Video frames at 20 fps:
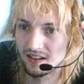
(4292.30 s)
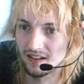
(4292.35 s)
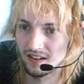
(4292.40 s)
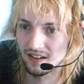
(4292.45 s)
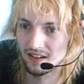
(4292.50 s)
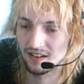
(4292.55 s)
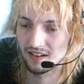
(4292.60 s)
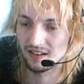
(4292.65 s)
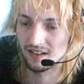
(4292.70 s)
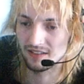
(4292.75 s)

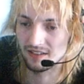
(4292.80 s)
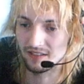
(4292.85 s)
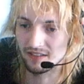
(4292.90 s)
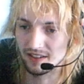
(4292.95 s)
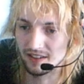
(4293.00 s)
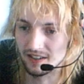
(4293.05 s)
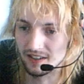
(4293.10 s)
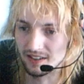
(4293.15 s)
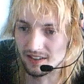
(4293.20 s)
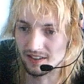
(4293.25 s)
We don't want it to
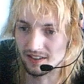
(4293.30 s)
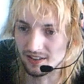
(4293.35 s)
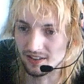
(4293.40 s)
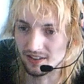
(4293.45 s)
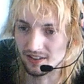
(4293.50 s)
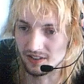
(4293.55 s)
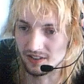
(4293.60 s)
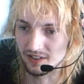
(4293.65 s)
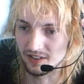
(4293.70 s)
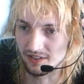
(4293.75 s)
look too
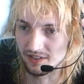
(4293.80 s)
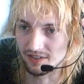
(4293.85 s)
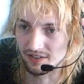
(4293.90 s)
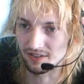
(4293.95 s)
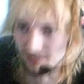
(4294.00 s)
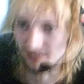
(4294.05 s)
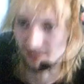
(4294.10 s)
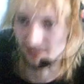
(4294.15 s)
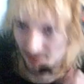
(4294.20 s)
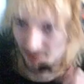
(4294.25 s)
different from
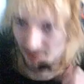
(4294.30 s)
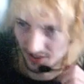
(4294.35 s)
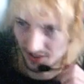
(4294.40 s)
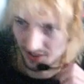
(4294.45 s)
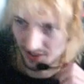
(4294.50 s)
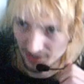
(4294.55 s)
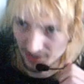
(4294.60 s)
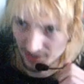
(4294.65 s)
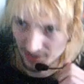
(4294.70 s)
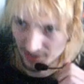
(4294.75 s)
the top
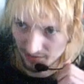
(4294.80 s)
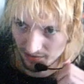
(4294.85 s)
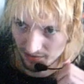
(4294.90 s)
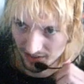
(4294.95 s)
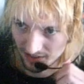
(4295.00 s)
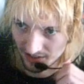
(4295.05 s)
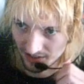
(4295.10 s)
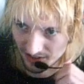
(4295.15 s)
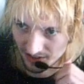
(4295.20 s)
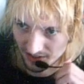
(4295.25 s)
version,
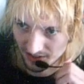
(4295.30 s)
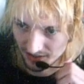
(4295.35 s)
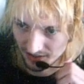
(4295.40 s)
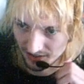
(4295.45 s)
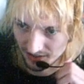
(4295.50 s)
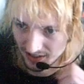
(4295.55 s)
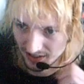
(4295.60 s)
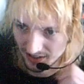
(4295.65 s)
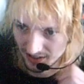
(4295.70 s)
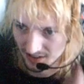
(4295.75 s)
do we?
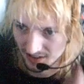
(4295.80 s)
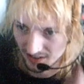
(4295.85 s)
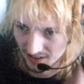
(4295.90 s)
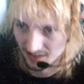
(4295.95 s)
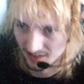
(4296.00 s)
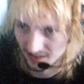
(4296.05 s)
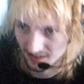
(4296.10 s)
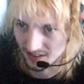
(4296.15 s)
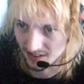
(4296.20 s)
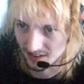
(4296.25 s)
It
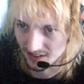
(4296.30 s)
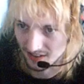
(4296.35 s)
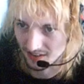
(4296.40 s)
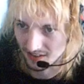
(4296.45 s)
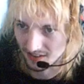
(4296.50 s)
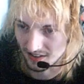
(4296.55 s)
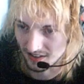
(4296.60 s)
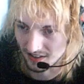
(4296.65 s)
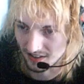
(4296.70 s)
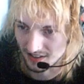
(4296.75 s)
looks a
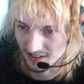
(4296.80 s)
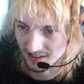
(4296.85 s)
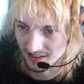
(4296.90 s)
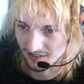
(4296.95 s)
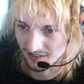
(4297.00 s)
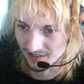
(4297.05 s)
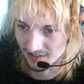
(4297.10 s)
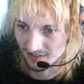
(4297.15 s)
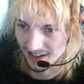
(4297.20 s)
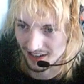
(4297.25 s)
little fatter.